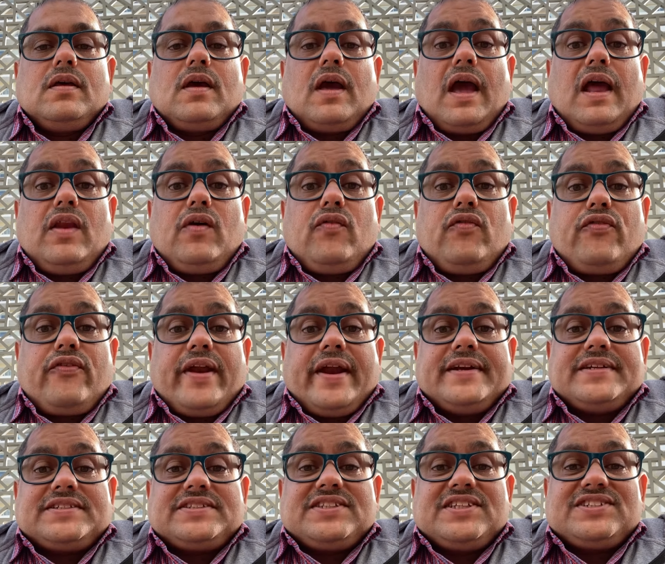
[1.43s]
Hello
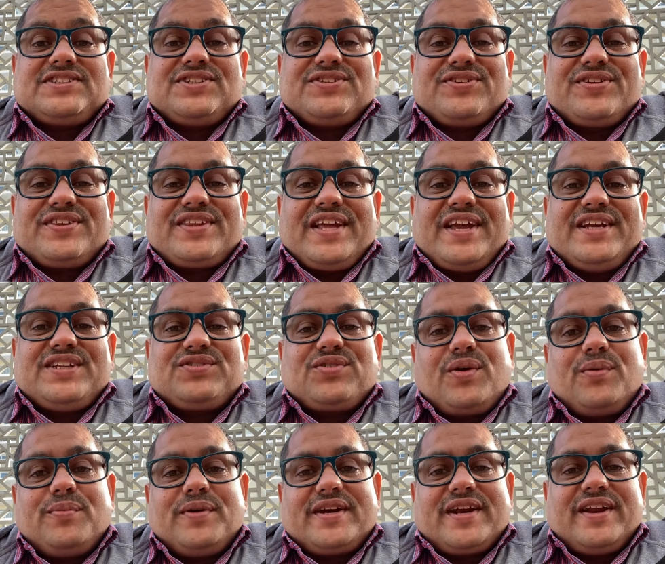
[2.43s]
friends, this is Ritesh
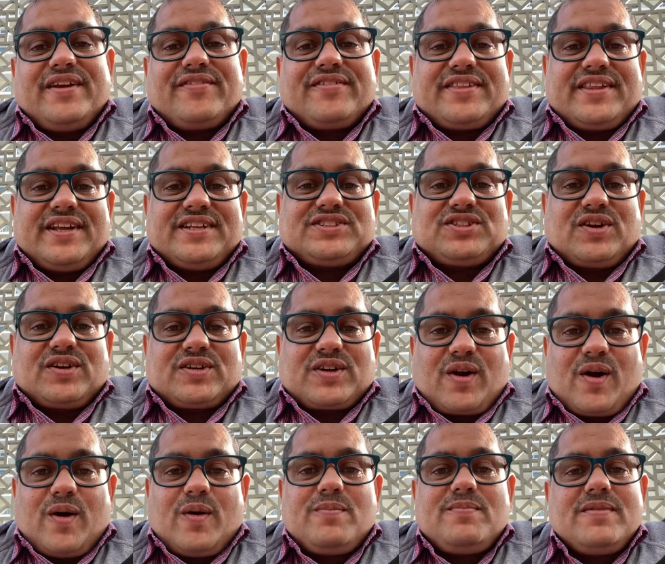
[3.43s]
from
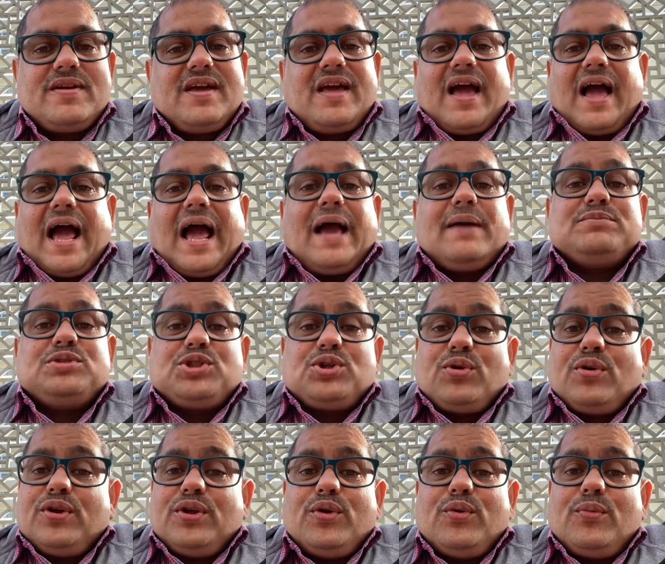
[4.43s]
RetailRitesh.com. I'm
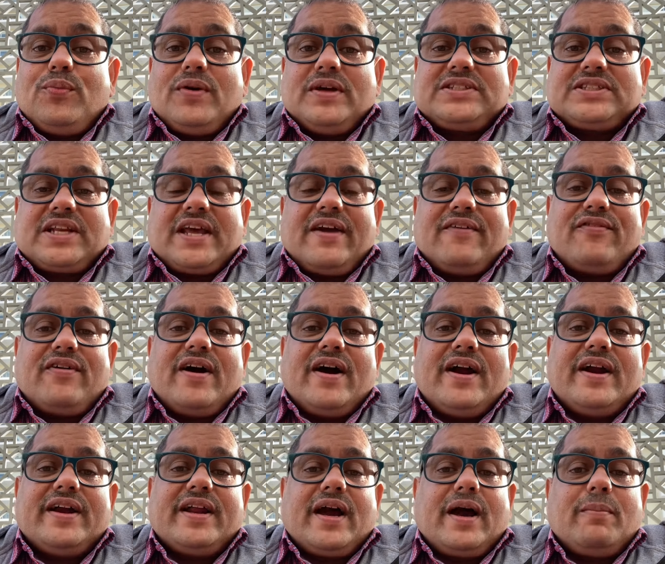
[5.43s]
sure you must have
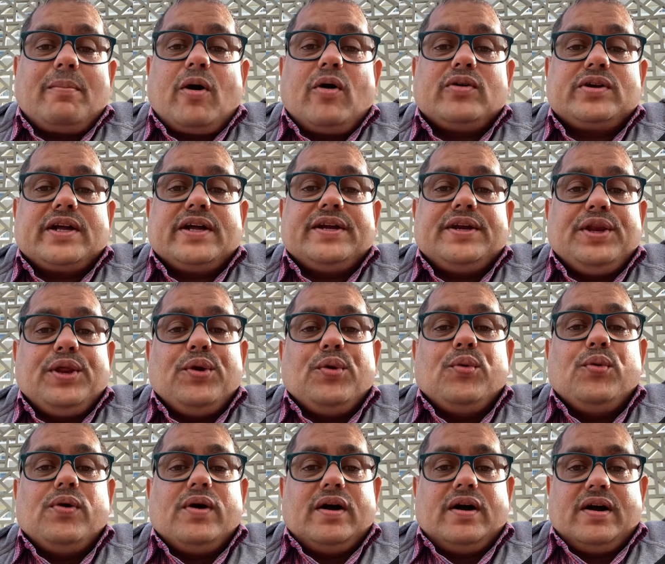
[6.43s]
heard about a
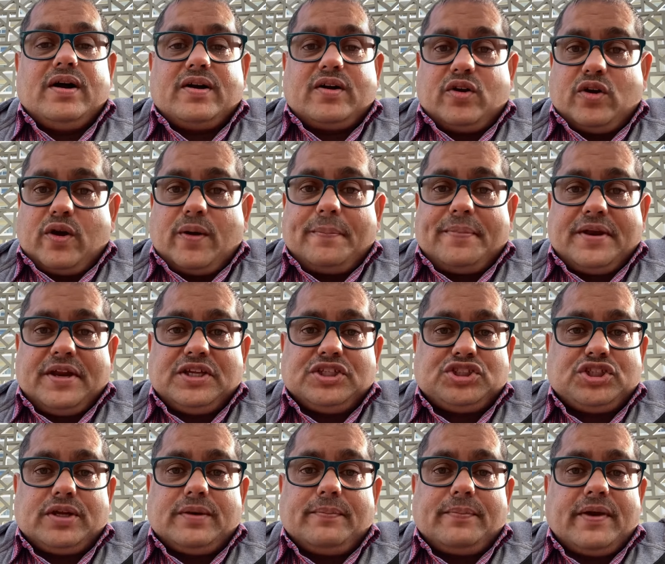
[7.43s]
new
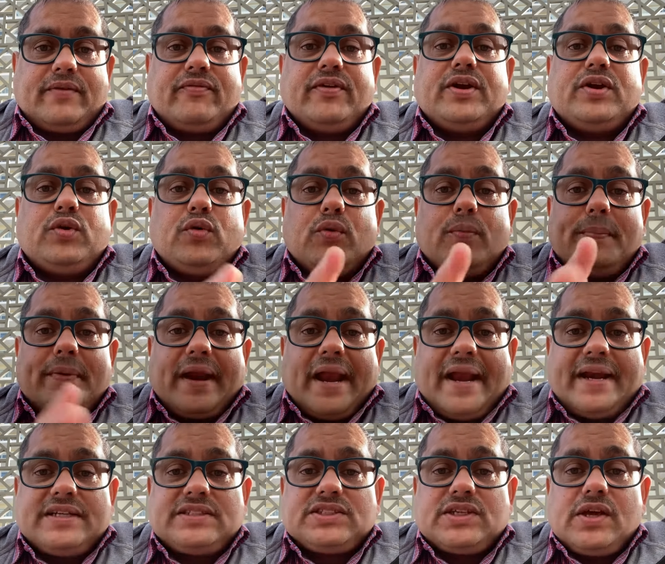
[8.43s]
collaboration between two
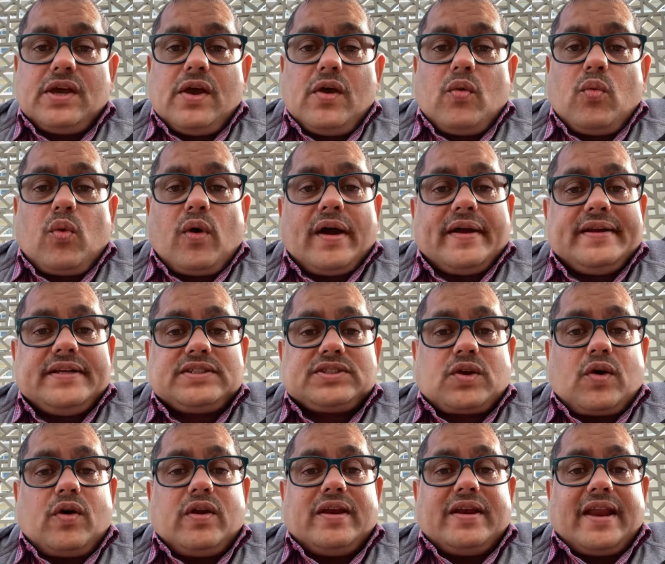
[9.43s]
brands. One is
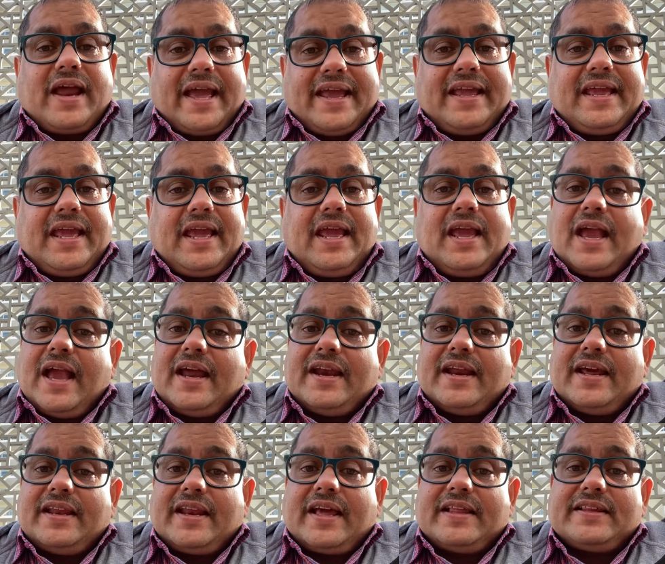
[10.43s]
called Nike and
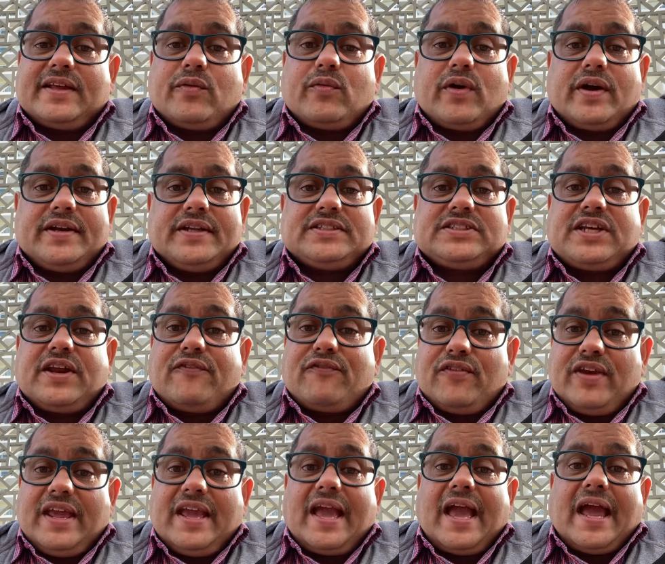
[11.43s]
another one is
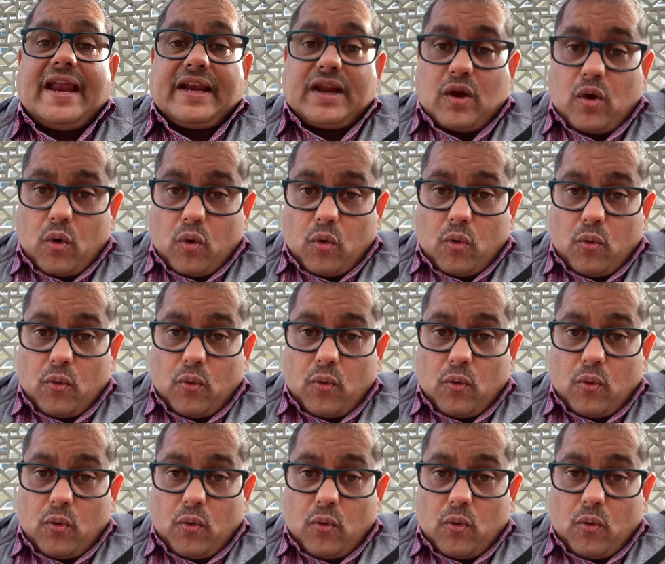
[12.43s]
Tiffany & Co.